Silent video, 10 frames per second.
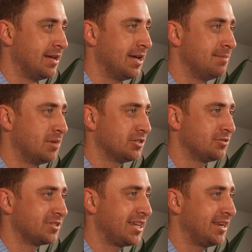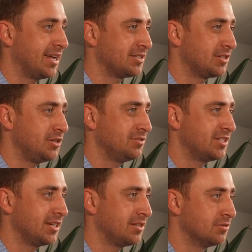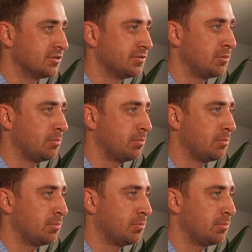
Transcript: and muscles can't execute signals from the